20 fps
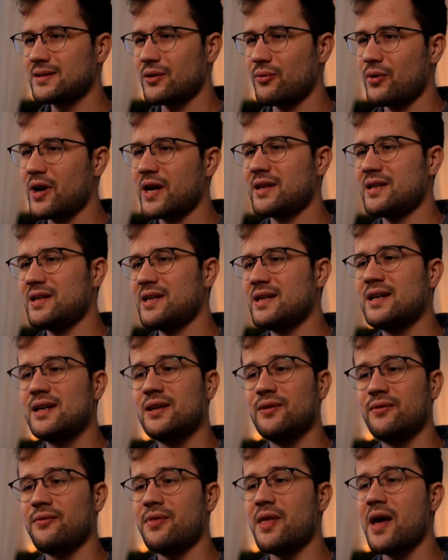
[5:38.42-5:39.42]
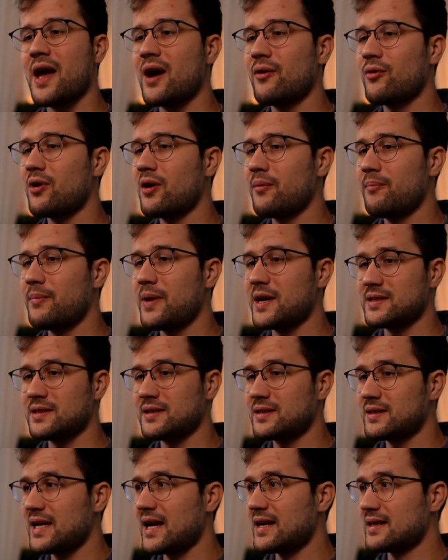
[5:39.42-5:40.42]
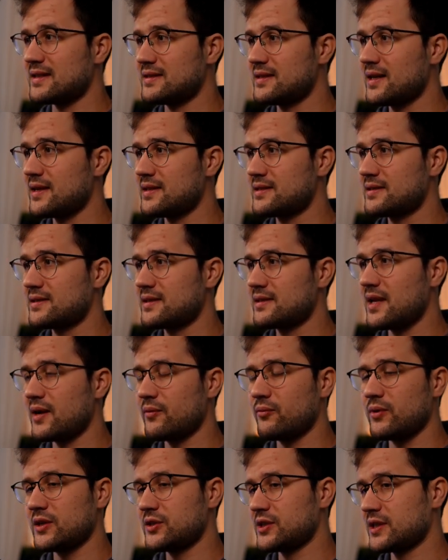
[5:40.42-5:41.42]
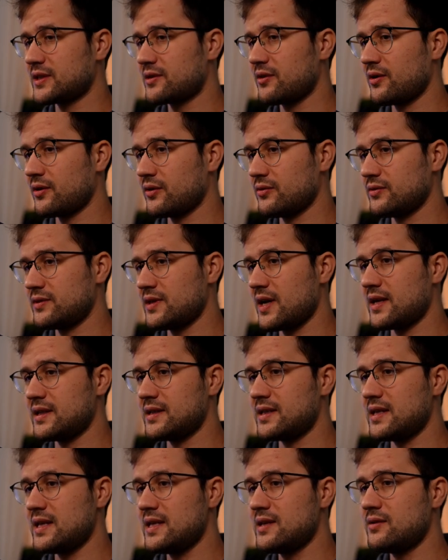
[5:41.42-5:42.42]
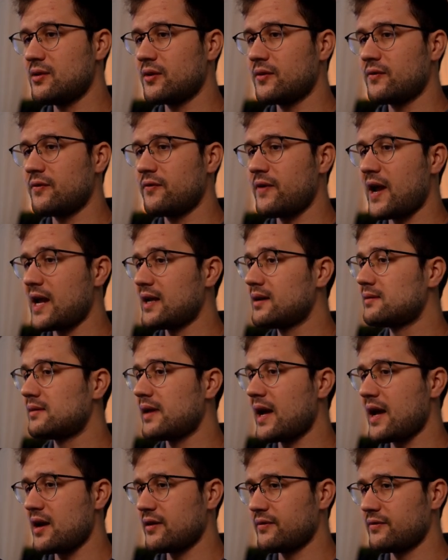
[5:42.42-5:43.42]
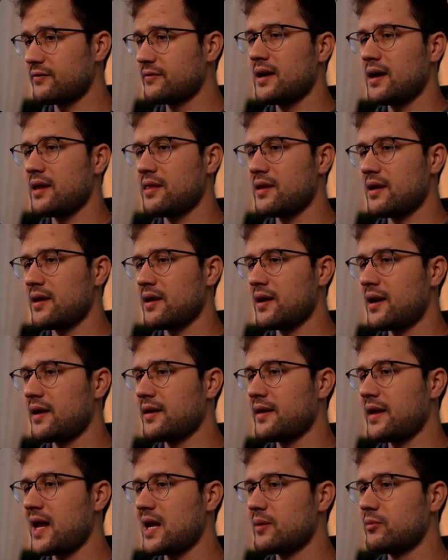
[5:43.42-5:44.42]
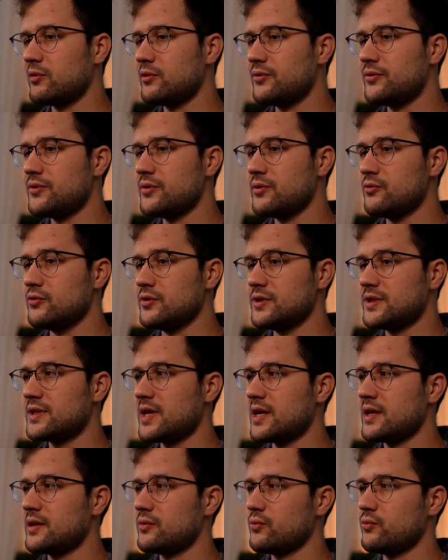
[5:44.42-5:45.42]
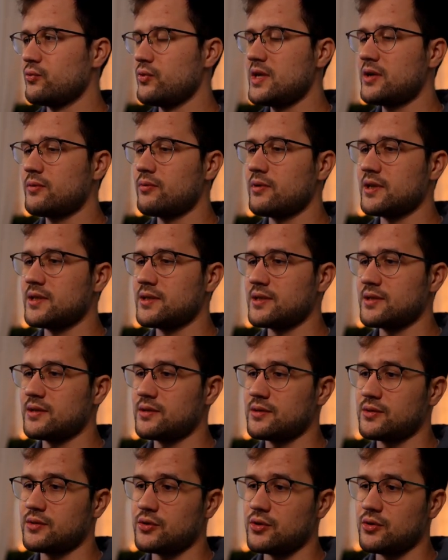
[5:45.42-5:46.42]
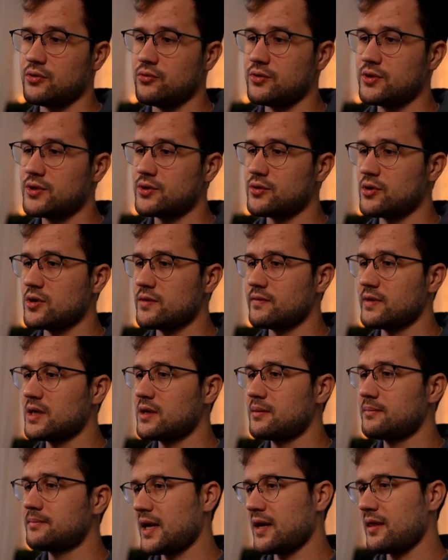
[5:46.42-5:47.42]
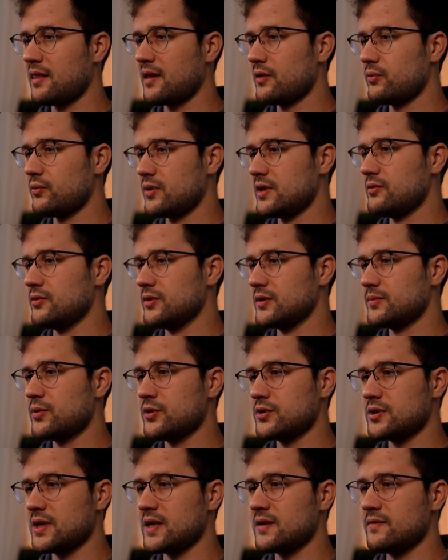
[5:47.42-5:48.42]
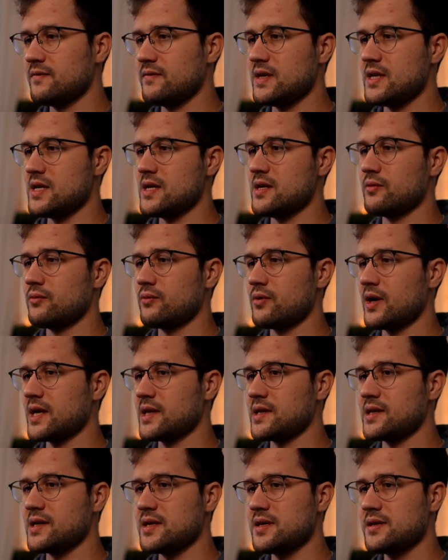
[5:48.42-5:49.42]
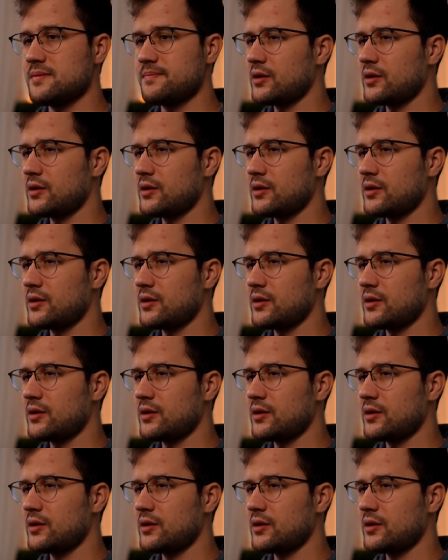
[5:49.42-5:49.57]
So right here, if the error basically exists, then we're just going to say t.fatalf and then unable to send request to server. And then we use percent %v right here.